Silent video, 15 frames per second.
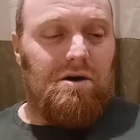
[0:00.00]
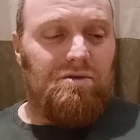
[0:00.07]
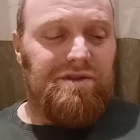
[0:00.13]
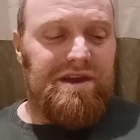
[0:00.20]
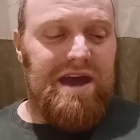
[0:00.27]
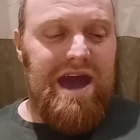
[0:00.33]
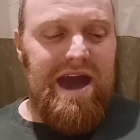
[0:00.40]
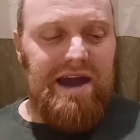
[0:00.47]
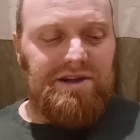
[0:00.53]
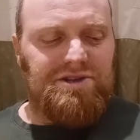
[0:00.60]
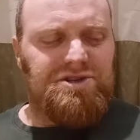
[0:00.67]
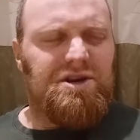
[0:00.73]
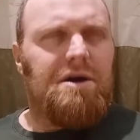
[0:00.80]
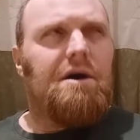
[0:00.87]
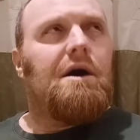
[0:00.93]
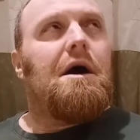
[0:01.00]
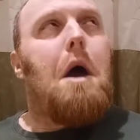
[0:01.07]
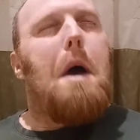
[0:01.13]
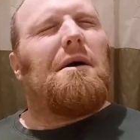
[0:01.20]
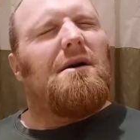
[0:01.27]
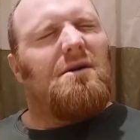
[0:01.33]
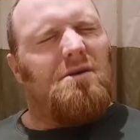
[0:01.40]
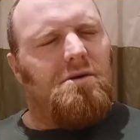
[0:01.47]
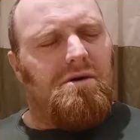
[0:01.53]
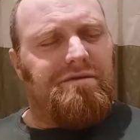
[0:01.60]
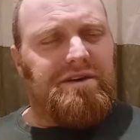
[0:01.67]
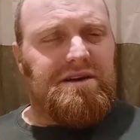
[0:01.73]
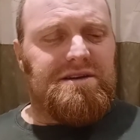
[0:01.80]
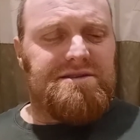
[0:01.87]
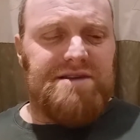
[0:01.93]
on the edge of
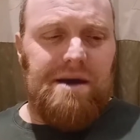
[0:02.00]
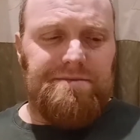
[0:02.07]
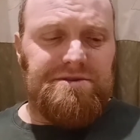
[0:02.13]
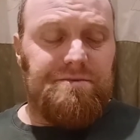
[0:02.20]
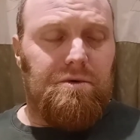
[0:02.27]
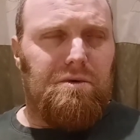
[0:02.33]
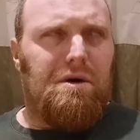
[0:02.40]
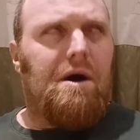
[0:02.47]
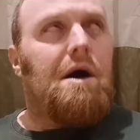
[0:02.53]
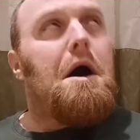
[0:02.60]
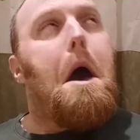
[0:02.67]
acceptable.